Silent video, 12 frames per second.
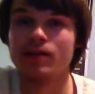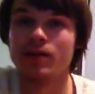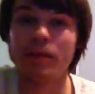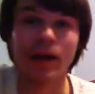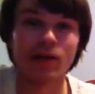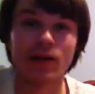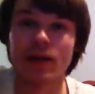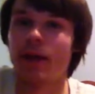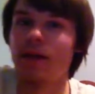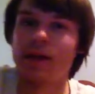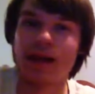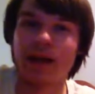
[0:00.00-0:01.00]
Barely
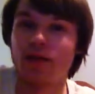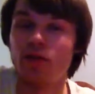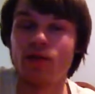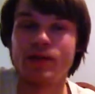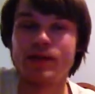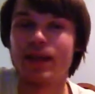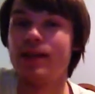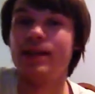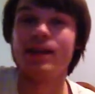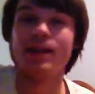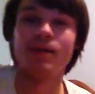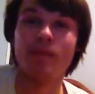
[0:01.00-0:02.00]
made the count. You could say he
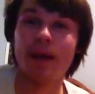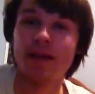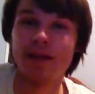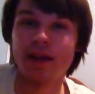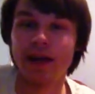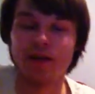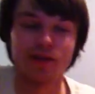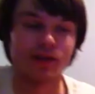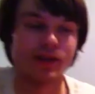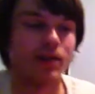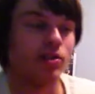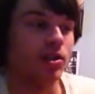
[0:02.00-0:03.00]
didn't even make the count,
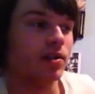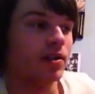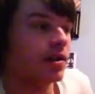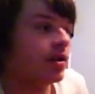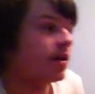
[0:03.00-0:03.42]
Chris Algieri.